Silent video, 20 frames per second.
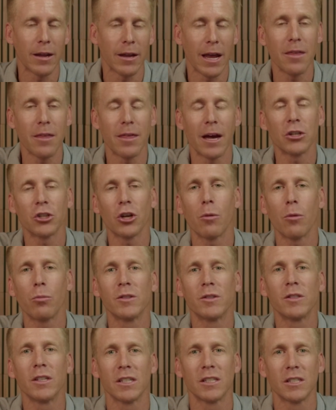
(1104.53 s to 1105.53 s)
hey, that job
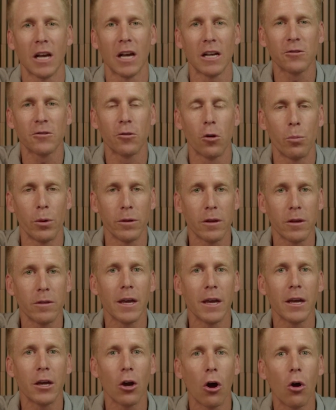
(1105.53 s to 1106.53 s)
was successful, but then
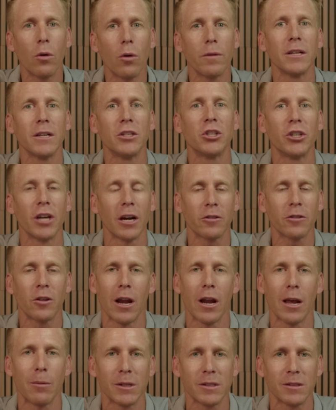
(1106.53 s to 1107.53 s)
they go and they check their
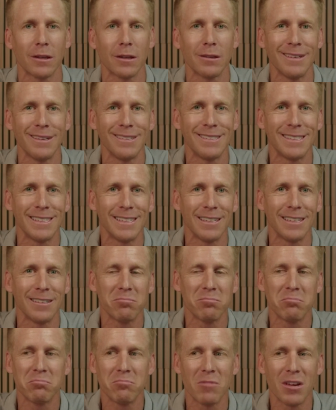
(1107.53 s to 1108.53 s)
Amazon
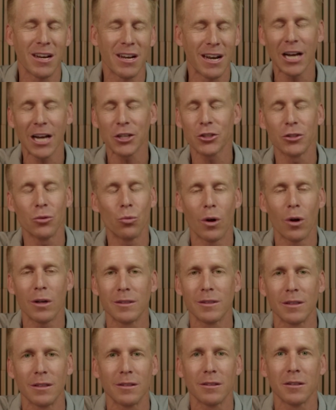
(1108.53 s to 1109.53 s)
listing and it actually
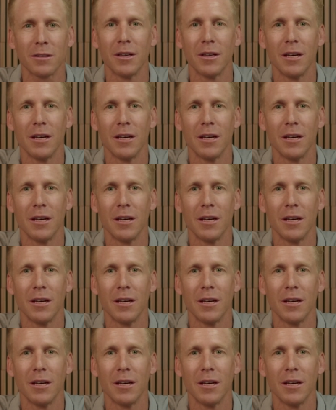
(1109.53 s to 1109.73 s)
wasn't.